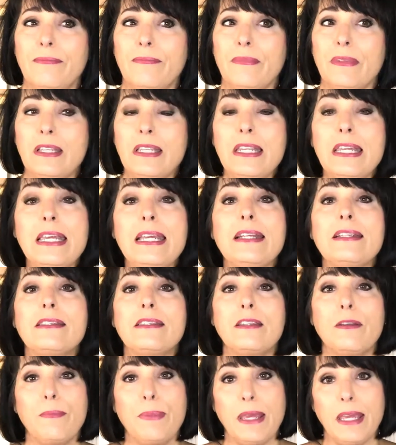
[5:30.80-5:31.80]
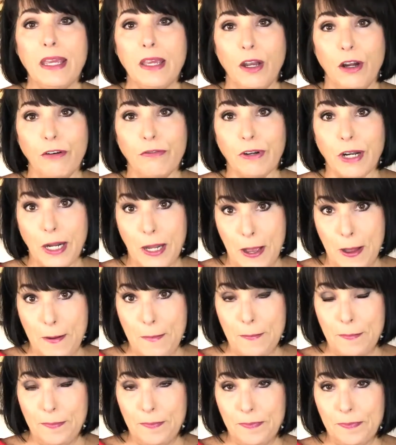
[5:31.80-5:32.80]
needs to be overcome.
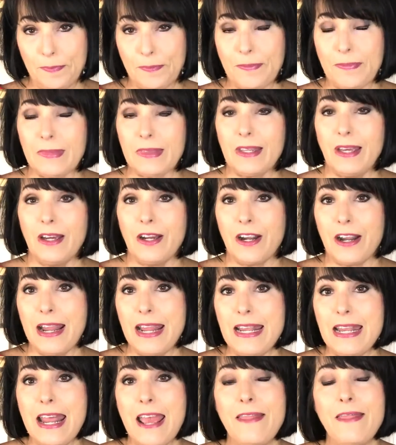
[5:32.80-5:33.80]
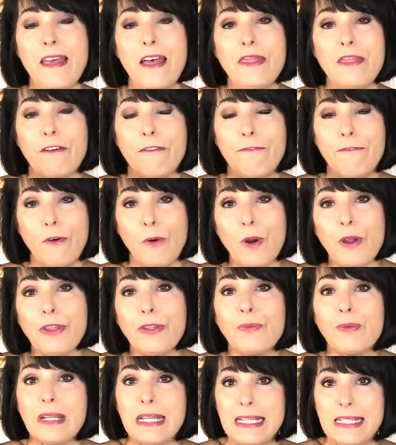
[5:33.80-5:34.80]
All right. And then the fourth
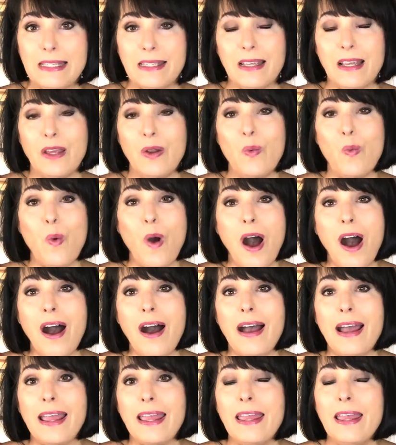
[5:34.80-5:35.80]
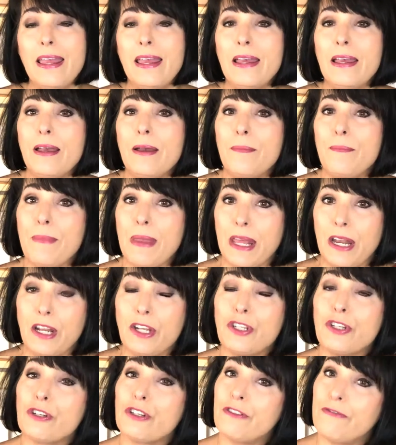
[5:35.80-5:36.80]
reason why
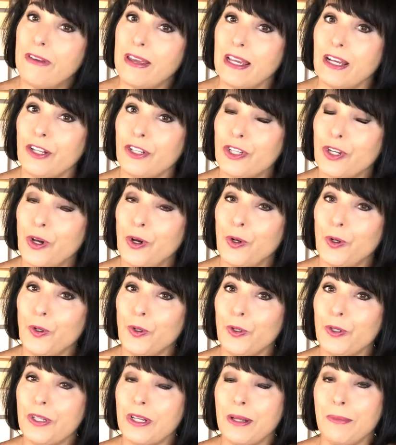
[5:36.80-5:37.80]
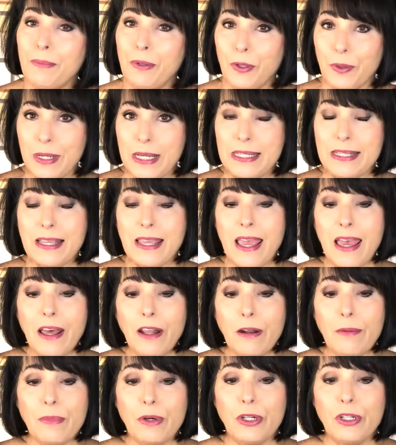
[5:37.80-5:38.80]
managers fail to hold employees
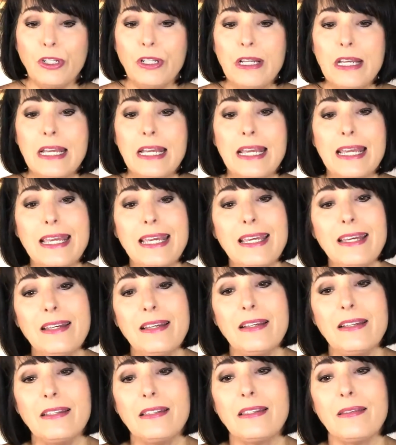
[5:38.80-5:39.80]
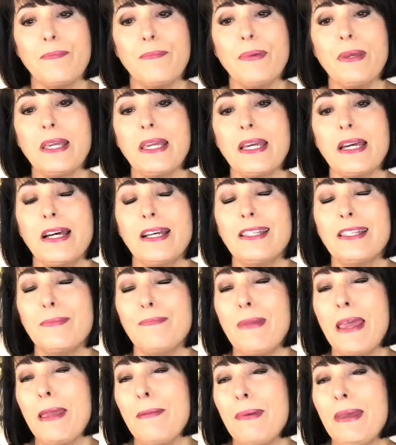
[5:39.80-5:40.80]
accountable is because
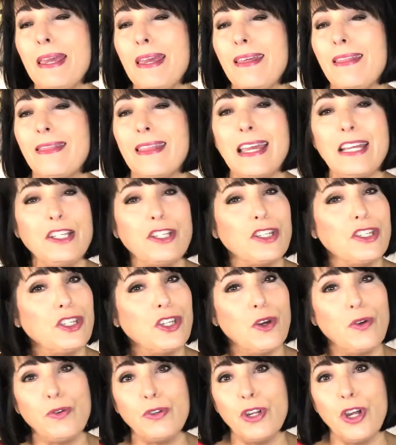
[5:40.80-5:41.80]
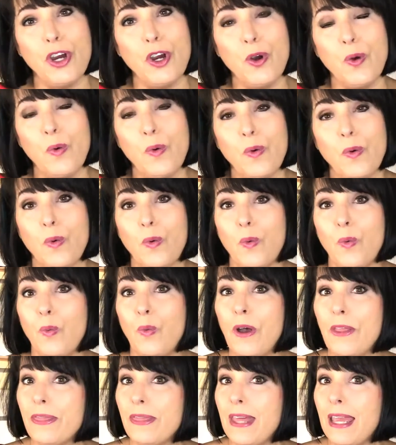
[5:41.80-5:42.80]
maybe they just don't know
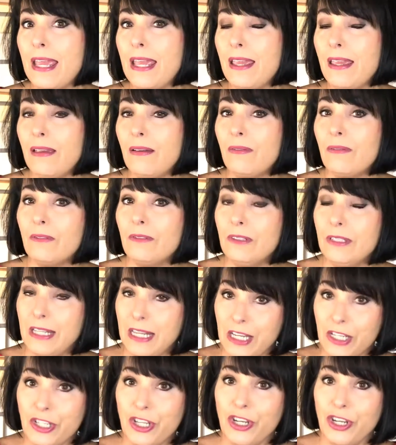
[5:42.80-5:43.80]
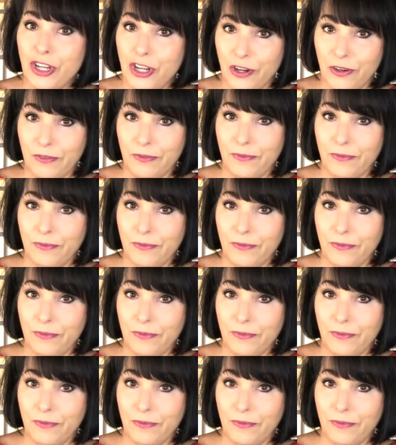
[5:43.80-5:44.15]
what they need to know.